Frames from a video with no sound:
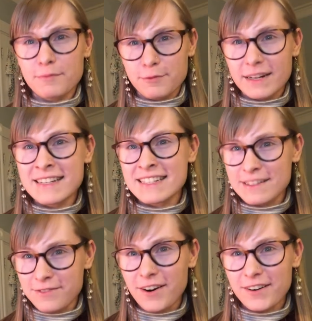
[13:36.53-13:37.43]

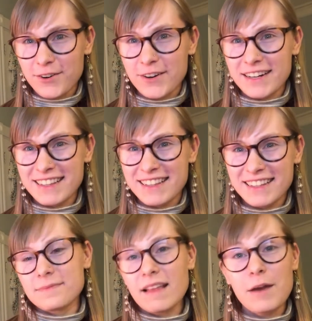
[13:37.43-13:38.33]
pretty far north.
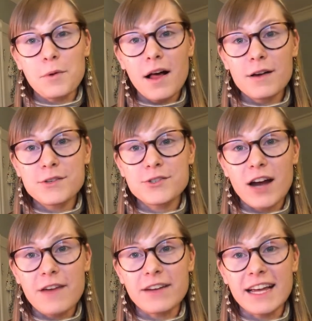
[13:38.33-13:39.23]
And while I was
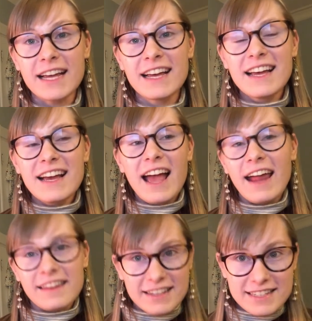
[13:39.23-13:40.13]
driving
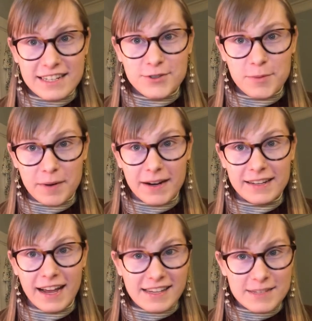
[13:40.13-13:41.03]
and listening to a
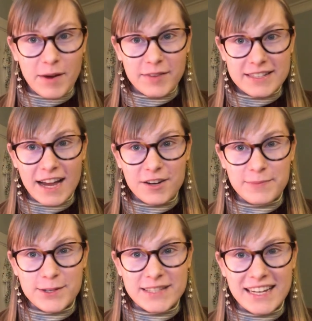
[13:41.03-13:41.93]
podcast about the sound of
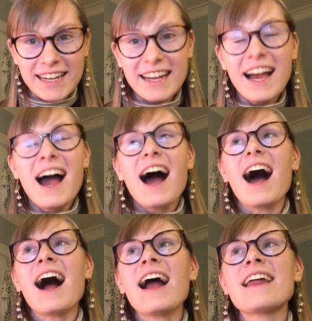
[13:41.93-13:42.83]
music,
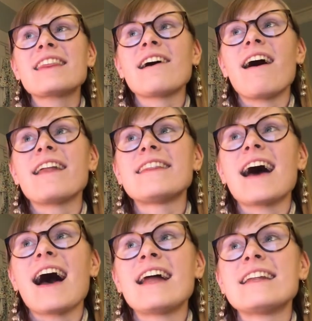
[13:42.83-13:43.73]
I thought
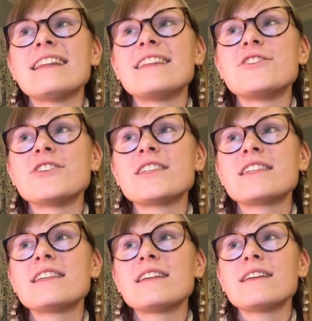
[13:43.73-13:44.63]
that
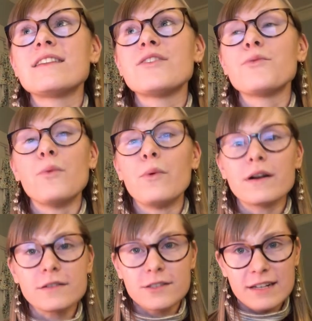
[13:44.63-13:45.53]
just the
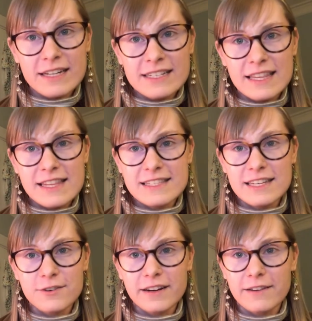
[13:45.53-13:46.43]
wilderness and the
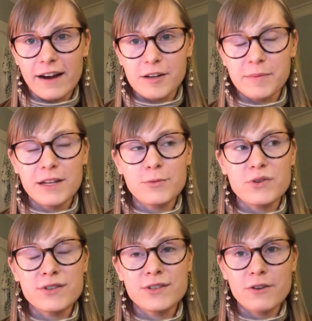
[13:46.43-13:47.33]
scenery around me
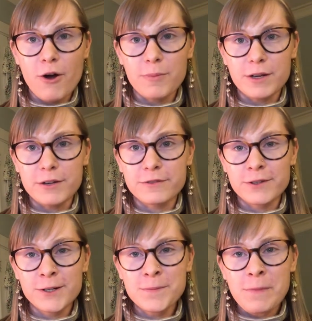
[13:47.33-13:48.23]
was so
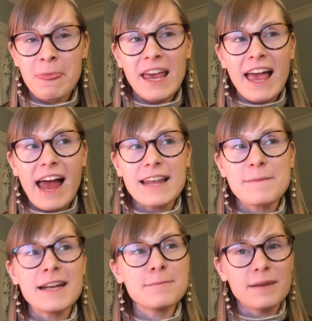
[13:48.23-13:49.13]
beautiful and I
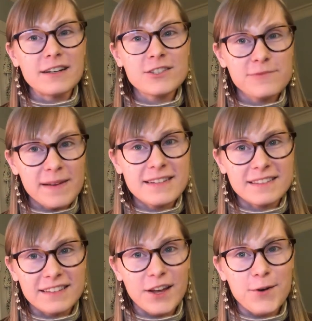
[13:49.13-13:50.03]
made a bunch of
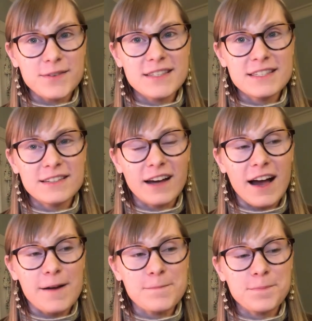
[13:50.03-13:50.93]
mental notes
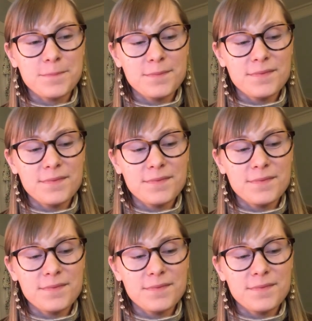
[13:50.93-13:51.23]
um,